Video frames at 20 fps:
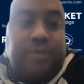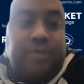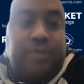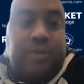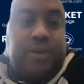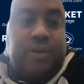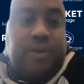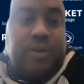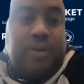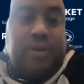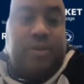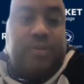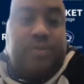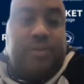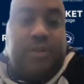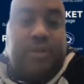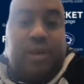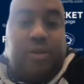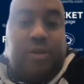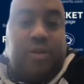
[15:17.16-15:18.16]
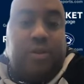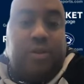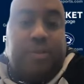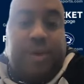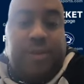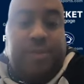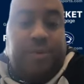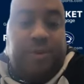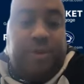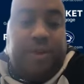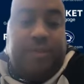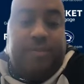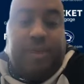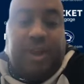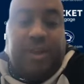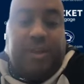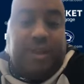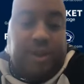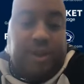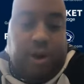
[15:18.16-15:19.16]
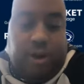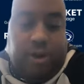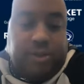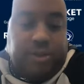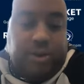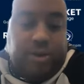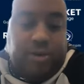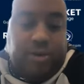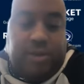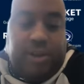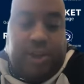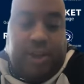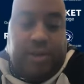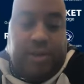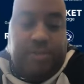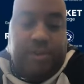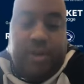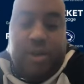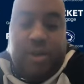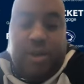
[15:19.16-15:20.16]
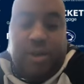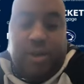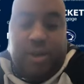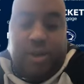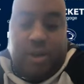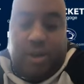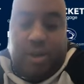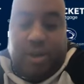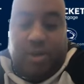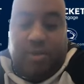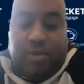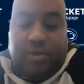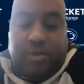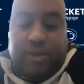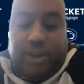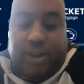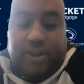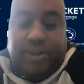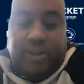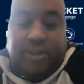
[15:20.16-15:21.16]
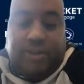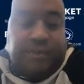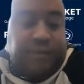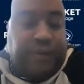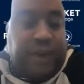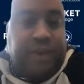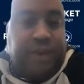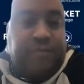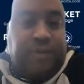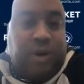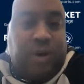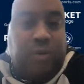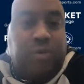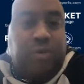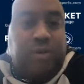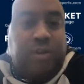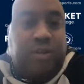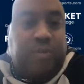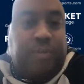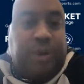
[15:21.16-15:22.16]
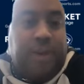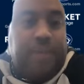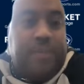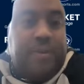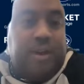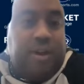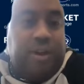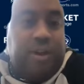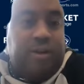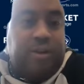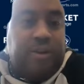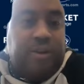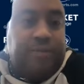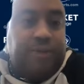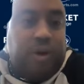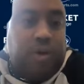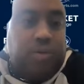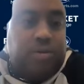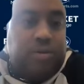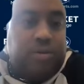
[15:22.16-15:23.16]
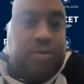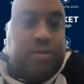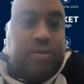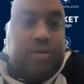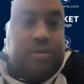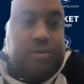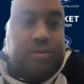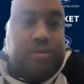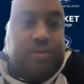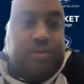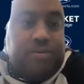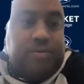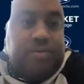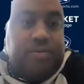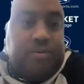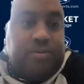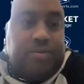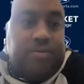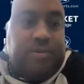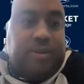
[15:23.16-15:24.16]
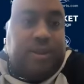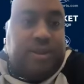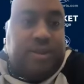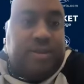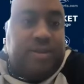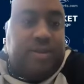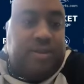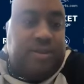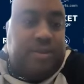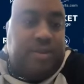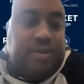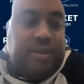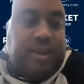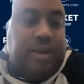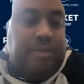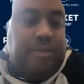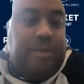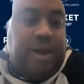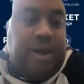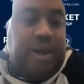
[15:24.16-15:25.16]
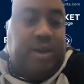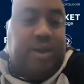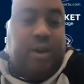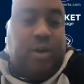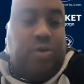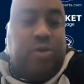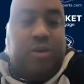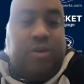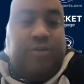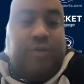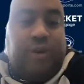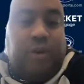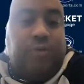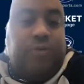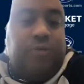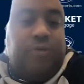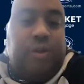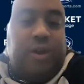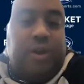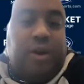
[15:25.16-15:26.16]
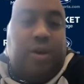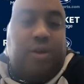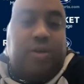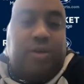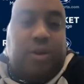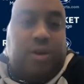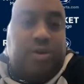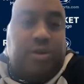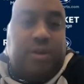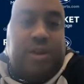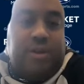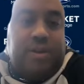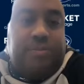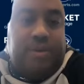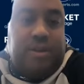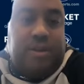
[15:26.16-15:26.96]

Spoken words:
You know, the people that make the All-Star team, you know, unless it's fan vote and it's popularity vote, like the NBA coaches vote for the All-Star team.